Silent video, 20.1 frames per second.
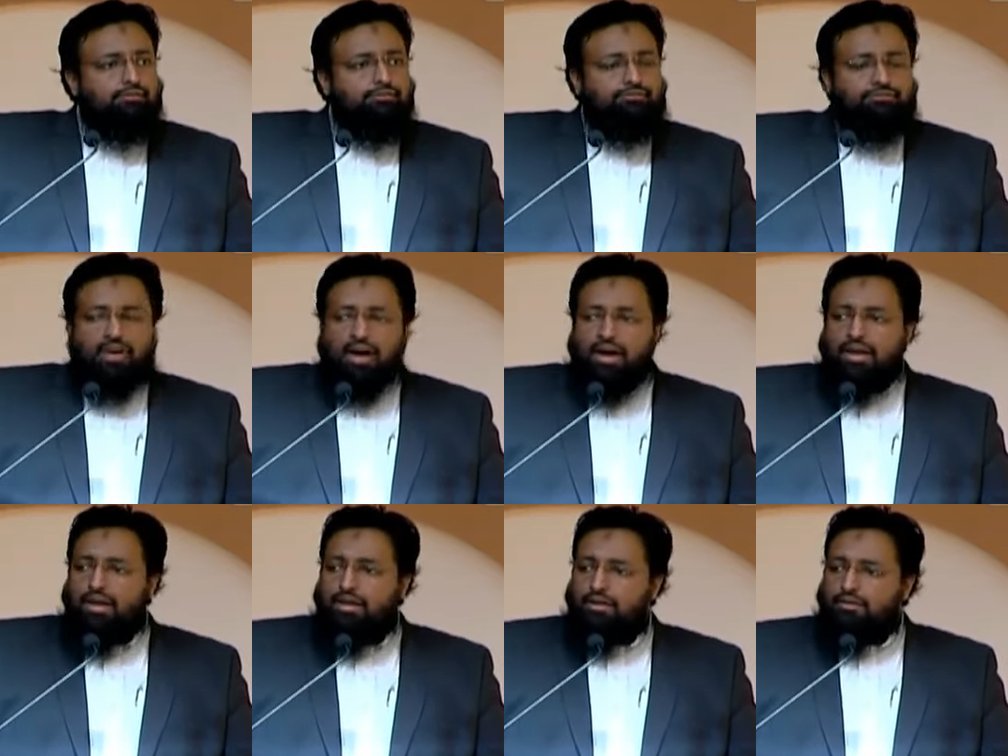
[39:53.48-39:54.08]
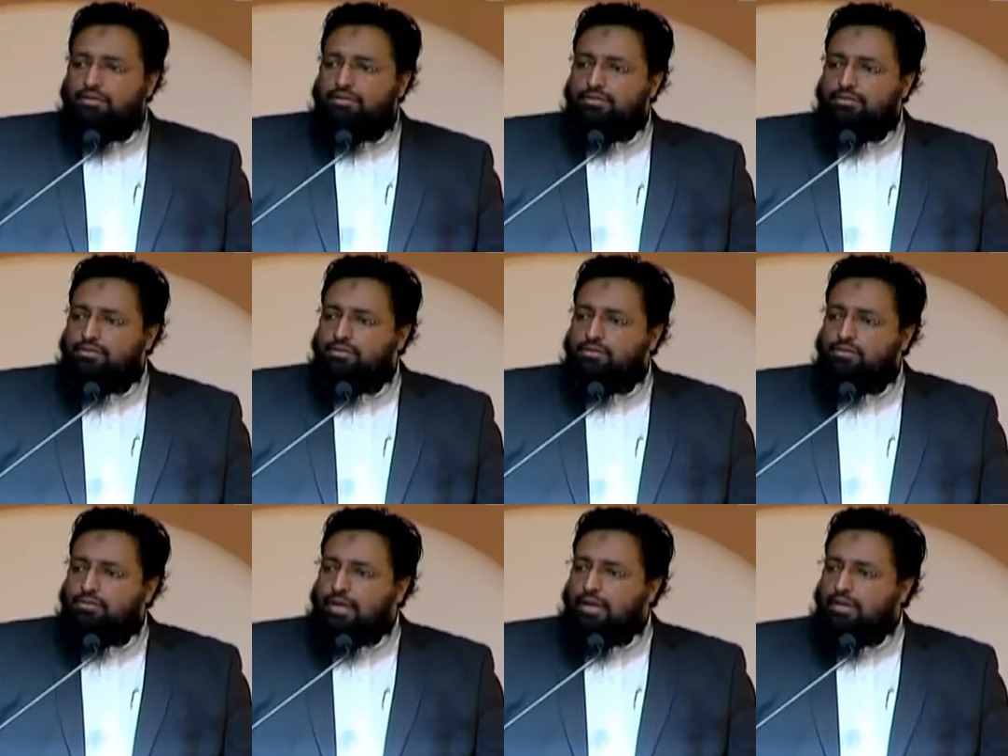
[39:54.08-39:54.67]
fire
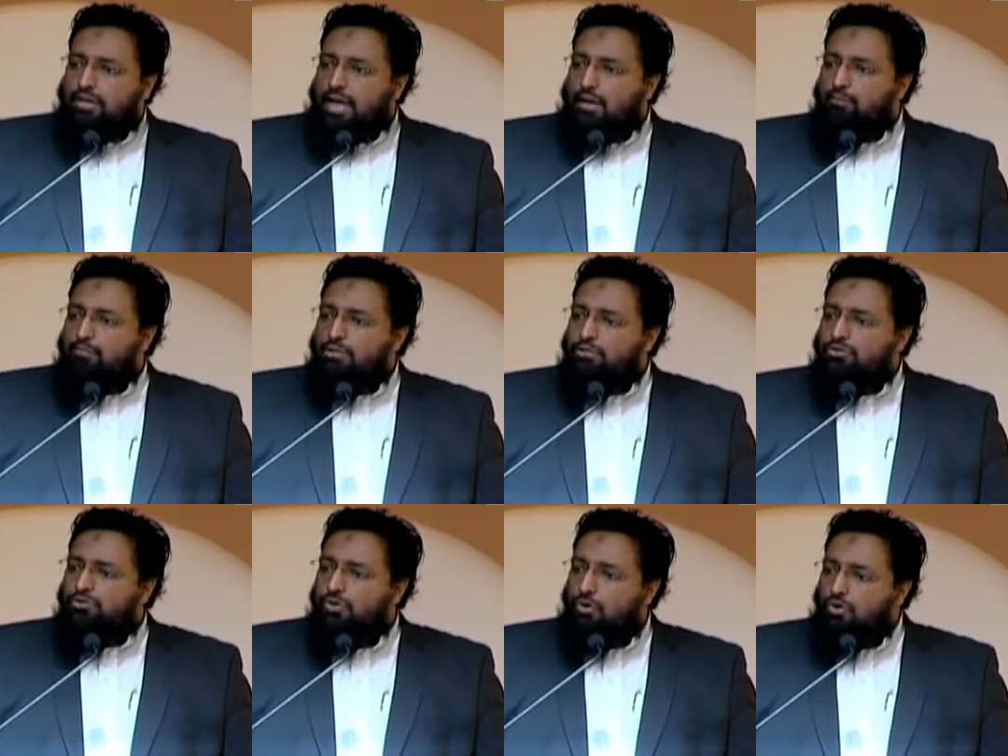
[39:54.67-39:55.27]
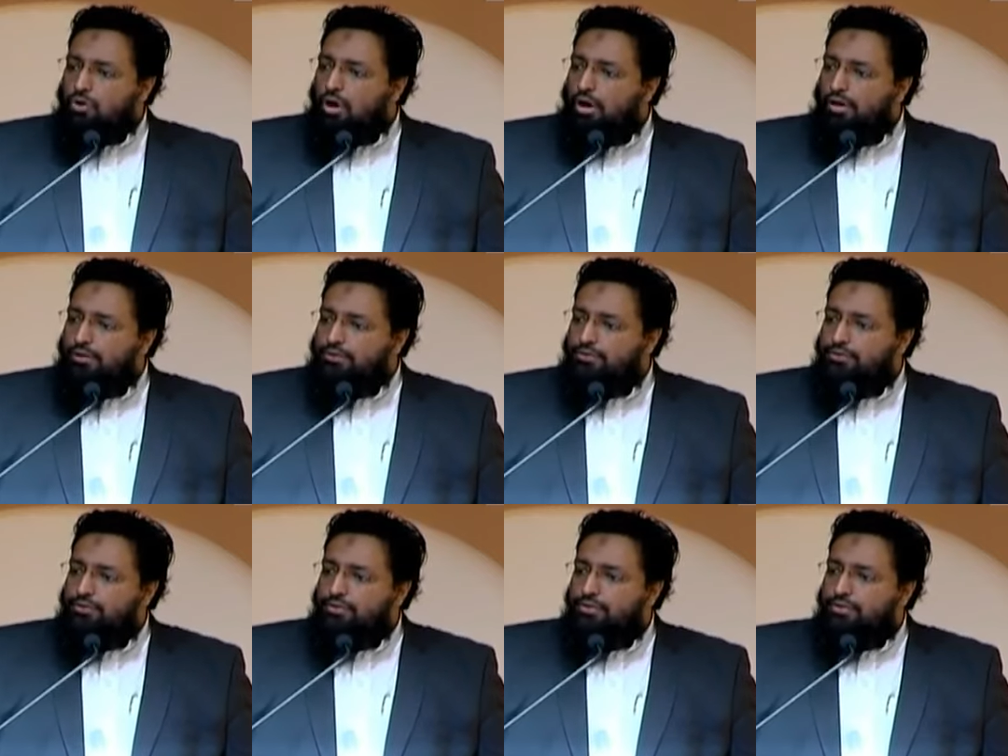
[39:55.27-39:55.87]
that can be so
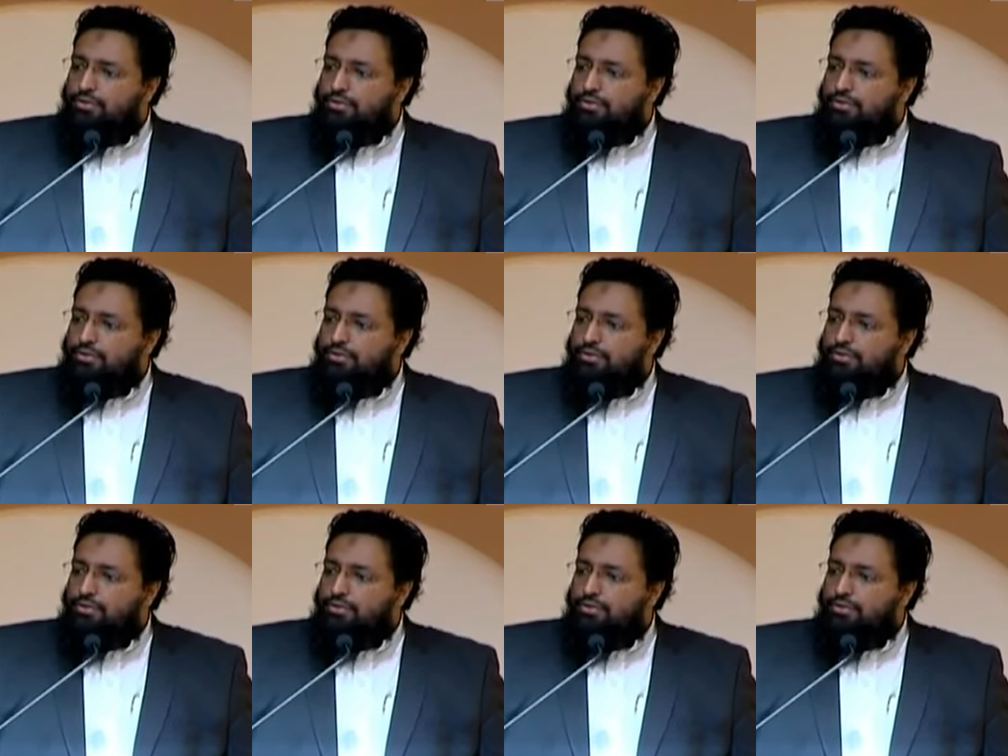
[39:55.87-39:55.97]
hot.